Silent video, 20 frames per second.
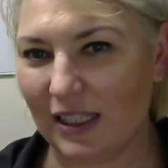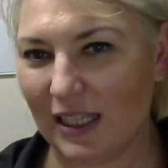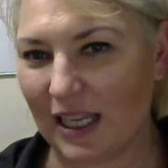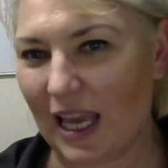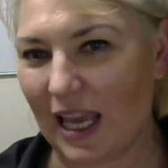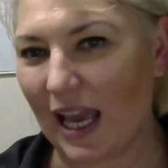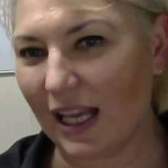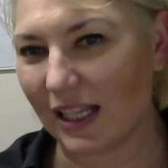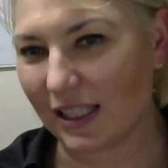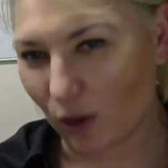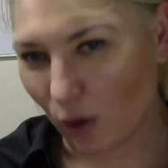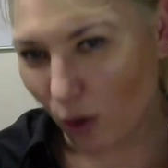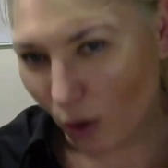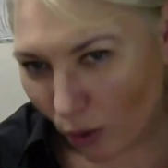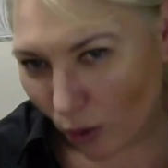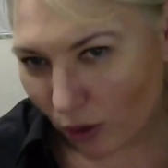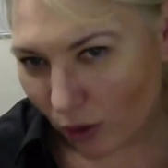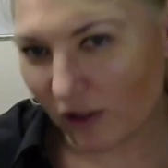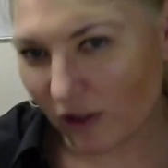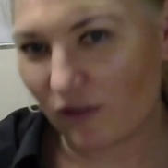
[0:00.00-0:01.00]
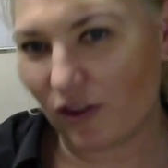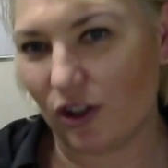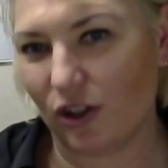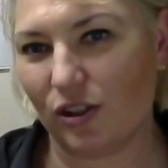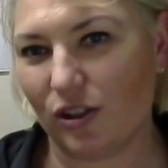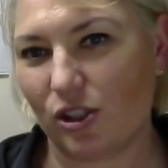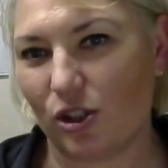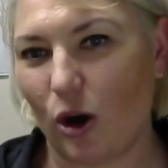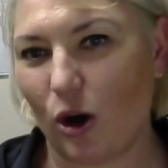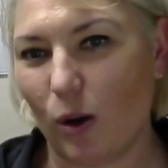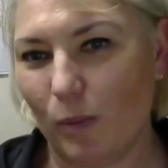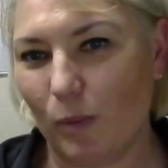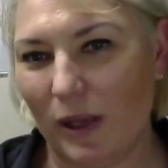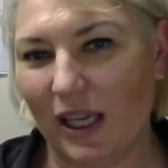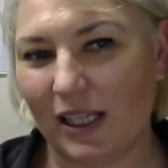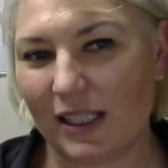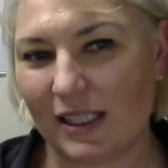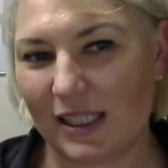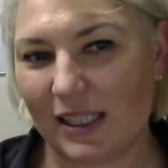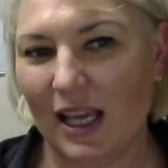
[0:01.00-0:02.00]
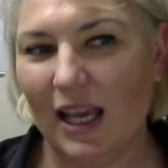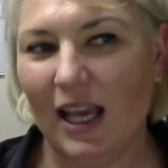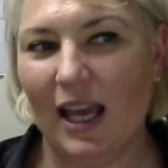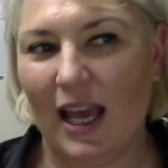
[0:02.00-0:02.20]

negates all of those topics